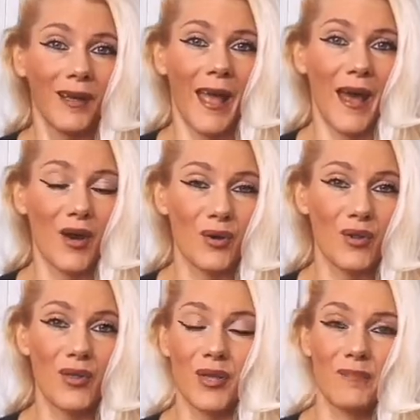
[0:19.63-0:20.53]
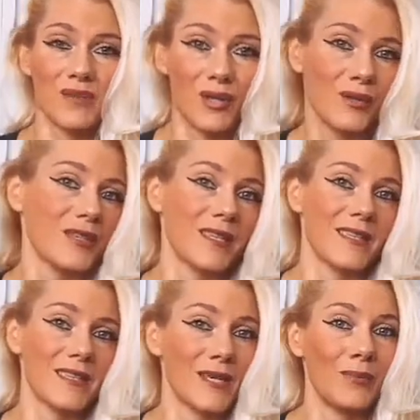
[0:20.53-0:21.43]
health, immune
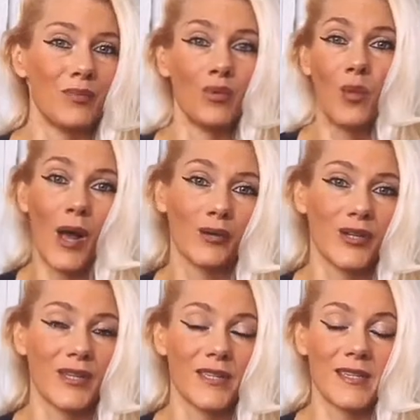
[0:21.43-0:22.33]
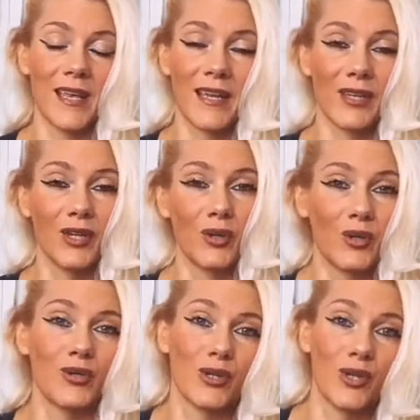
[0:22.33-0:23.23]
system, wellness, and can
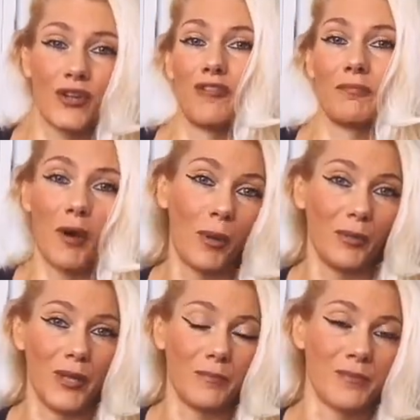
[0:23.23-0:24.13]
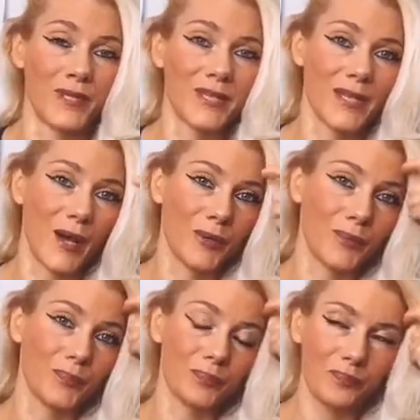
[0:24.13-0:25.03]
cause a lot of problems. So
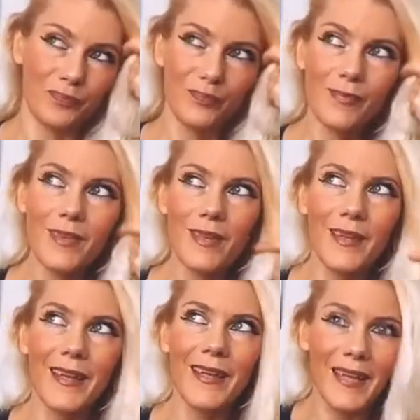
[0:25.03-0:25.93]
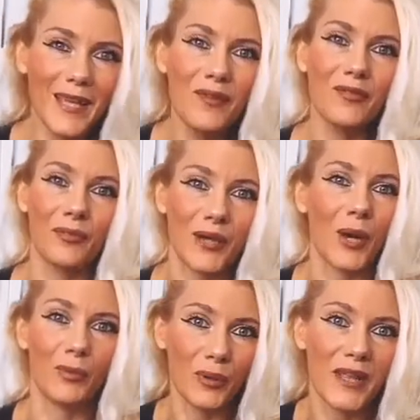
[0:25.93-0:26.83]
if we
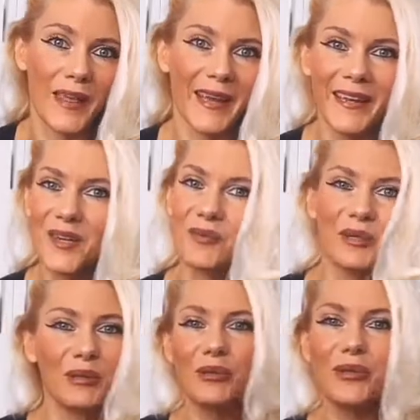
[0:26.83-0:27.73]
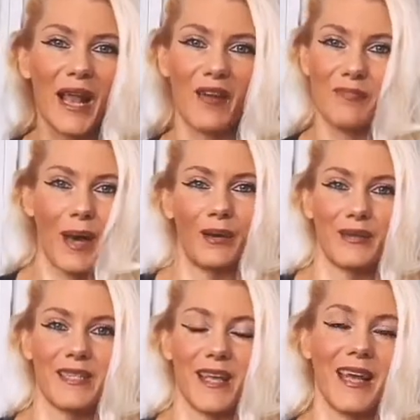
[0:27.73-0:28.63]
are breathing, we all have
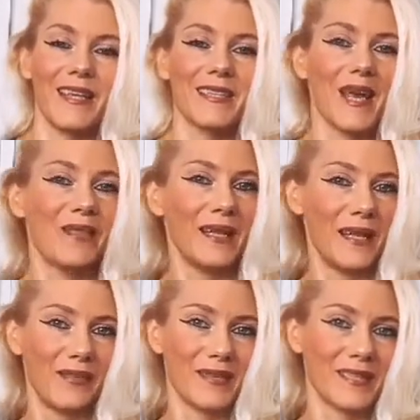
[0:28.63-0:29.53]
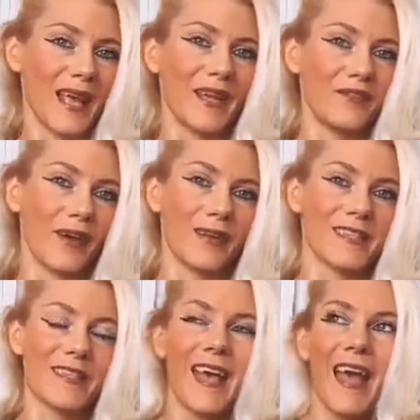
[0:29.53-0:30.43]
parasites and they live inside of
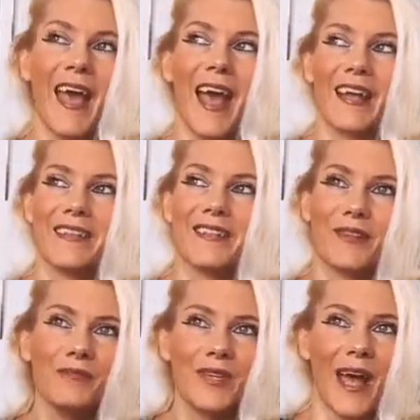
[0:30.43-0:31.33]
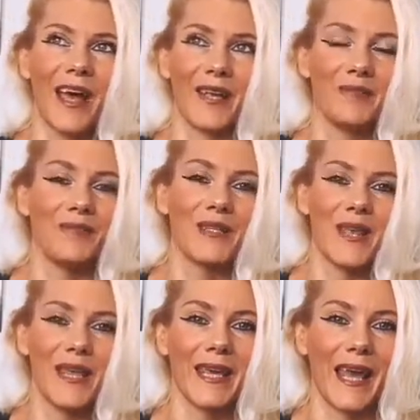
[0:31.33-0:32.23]
us. And sometimes
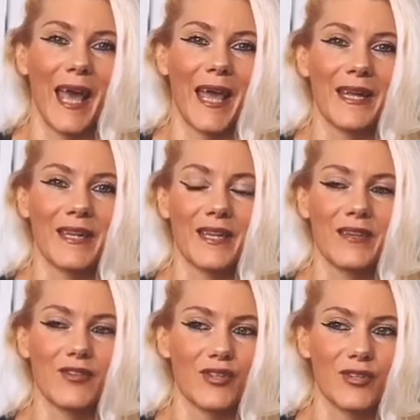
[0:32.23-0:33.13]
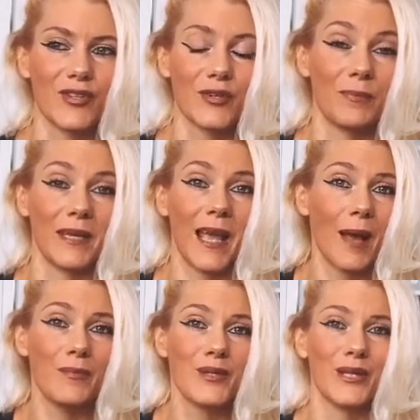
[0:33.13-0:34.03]
they can just be
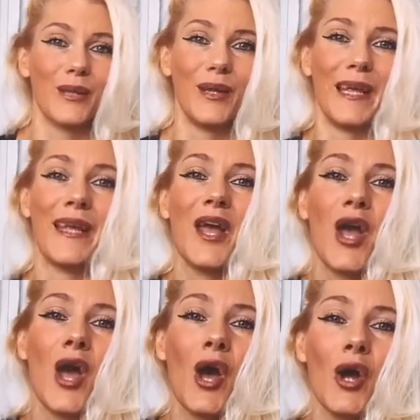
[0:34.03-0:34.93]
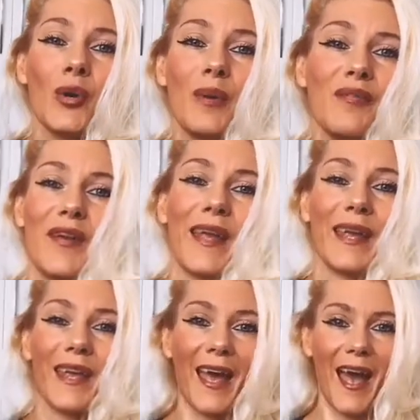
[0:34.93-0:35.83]
absolutely
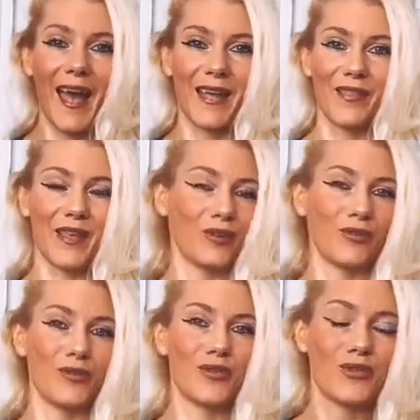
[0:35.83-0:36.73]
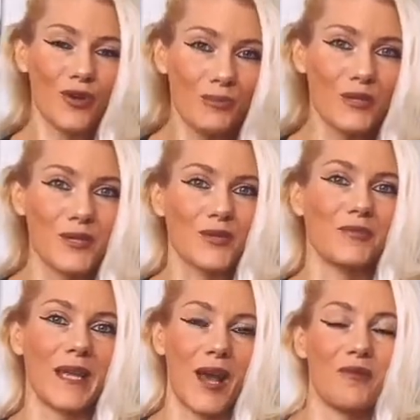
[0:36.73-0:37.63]
horrific and they cause so many
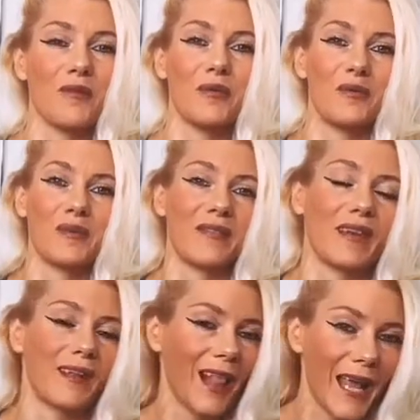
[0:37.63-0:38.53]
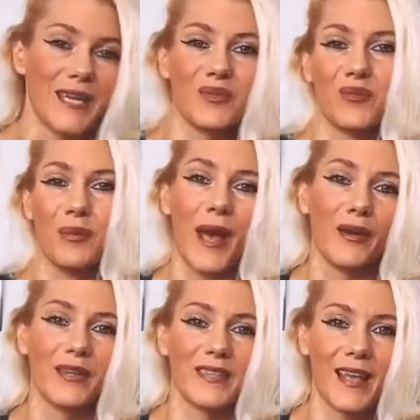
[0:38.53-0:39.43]
health problems. I've had clients with
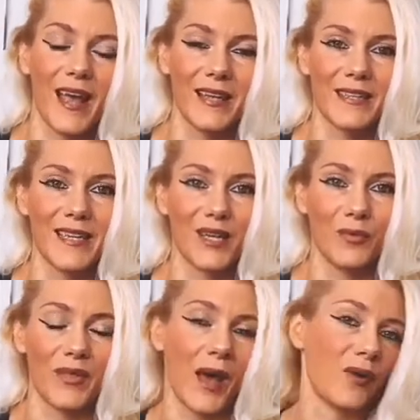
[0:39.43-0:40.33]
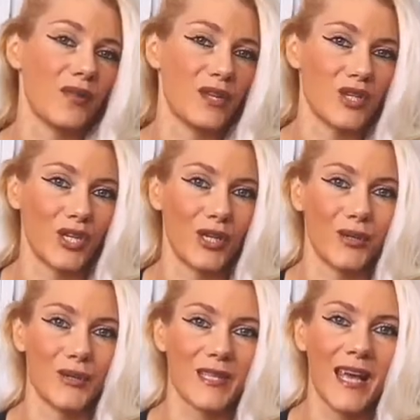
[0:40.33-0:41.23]
parasites dealing with health
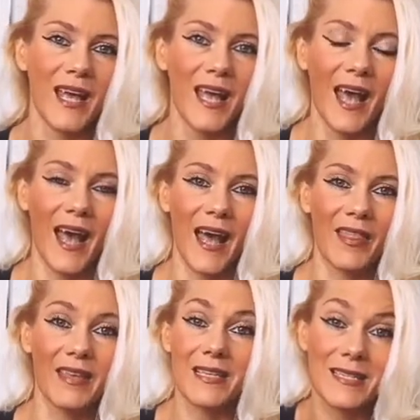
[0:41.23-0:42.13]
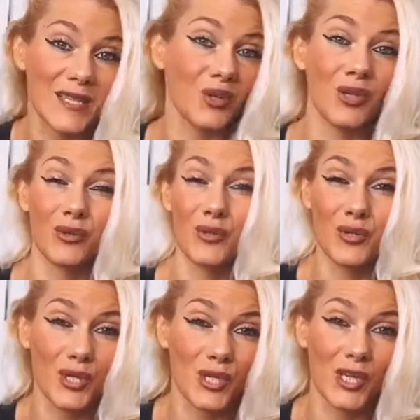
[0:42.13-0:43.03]
issues and they steal your
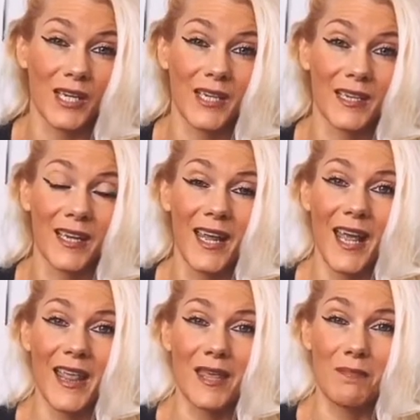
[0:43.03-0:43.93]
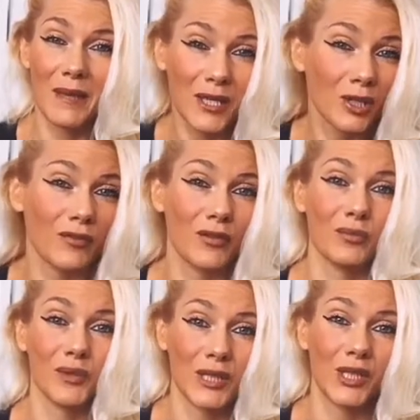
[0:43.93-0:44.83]
nutrition, they make you feel
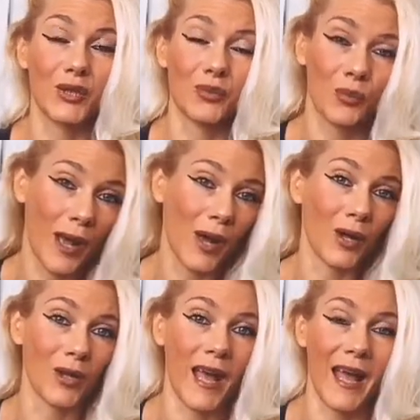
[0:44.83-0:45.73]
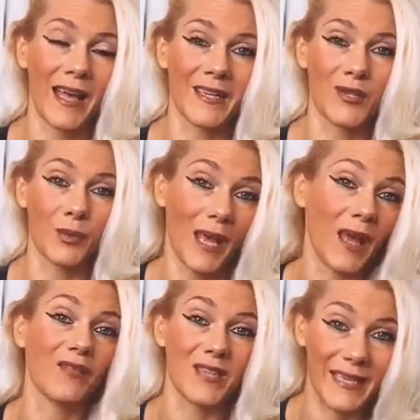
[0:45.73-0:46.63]
really unwell, and we
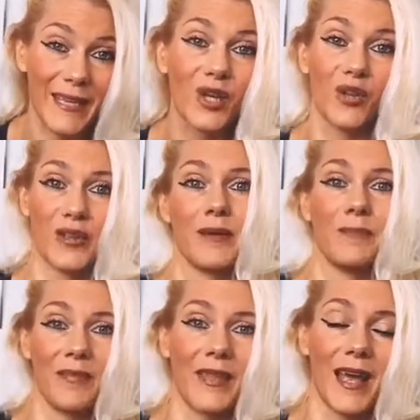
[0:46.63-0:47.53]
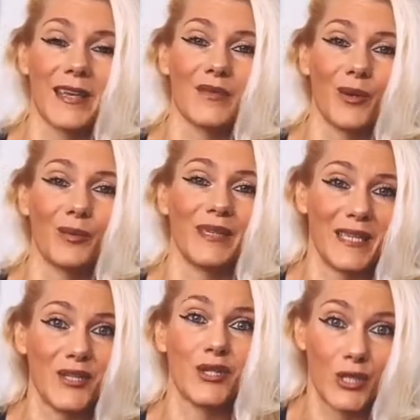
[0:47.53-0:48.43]
have to kill them. That is what we
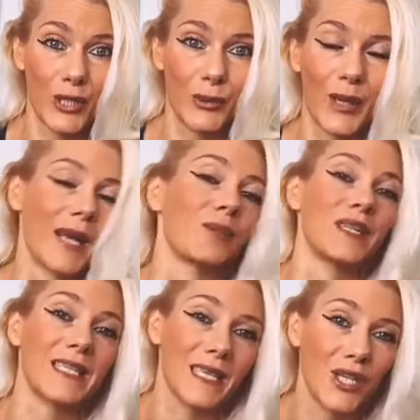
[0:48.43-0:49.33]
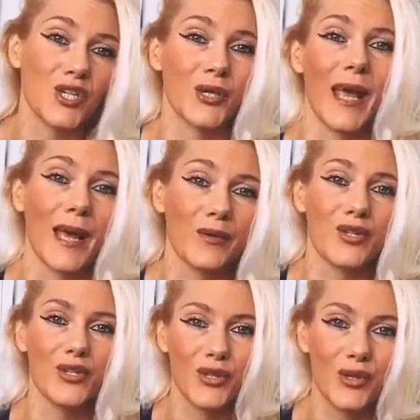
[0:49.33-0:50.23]
need to do. And I'm going to teach you how
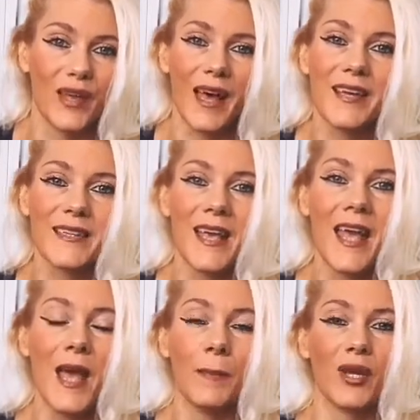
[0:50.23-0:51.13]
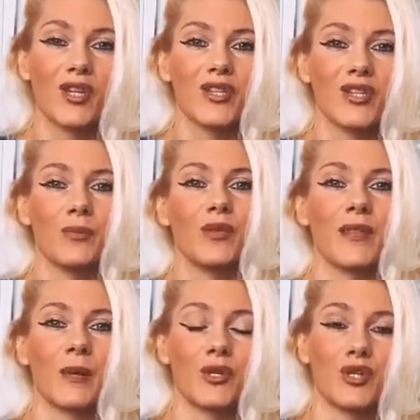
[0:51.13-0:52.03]
to do that because it's something
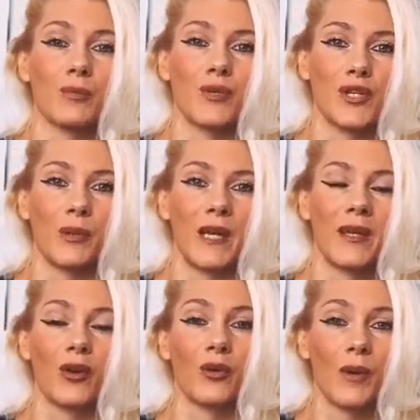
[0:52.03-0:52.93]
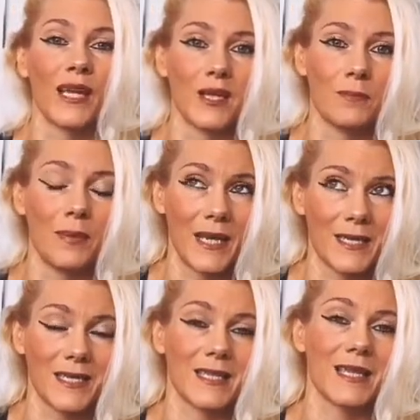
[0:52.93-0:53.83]
that we should be doing on a regular
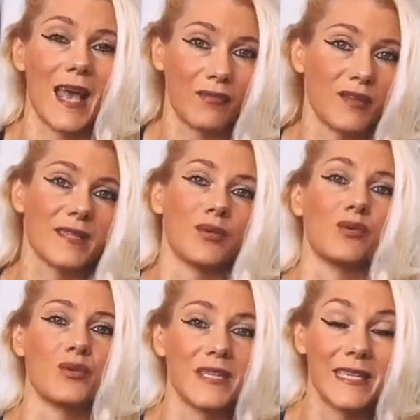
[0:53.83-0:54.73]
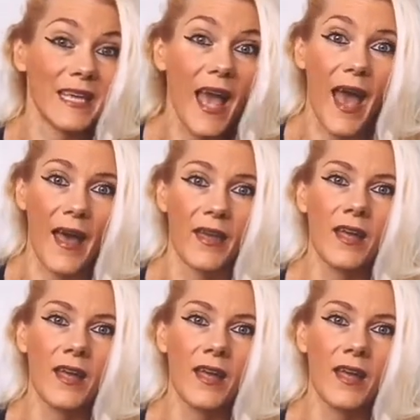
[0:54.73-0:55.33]
basis every single year.